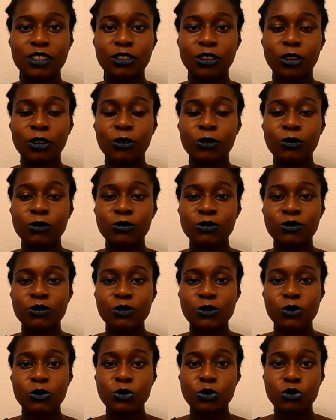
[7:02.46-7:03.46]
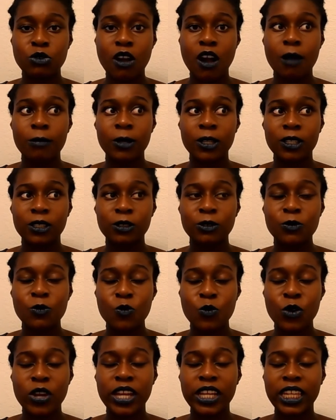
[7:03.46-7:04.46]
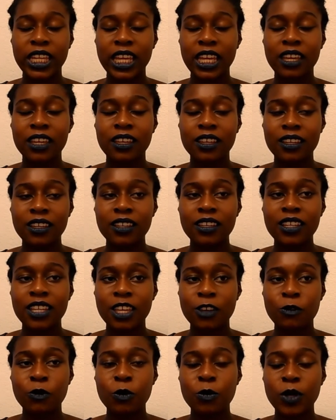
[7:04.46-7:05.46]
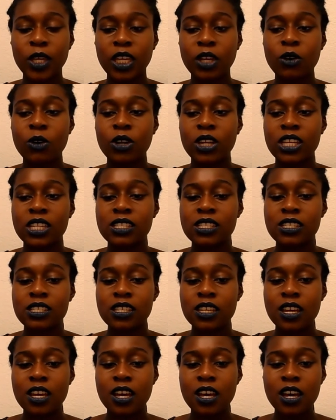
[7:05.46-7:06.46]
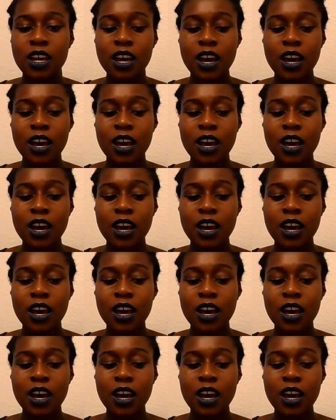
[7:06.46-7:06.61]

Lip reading: you know, drama, really, if we're being honest.